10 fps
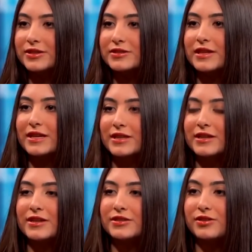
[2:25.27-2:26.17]
The
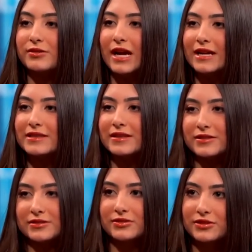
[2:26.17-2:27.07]
interior is so nice
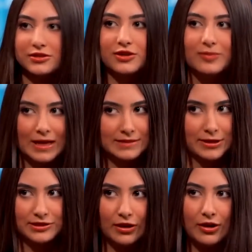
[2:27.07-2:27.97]
and there's no blind
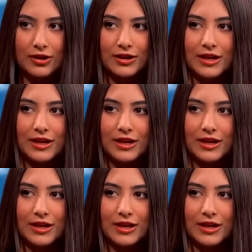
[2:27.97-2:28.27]
spots at all.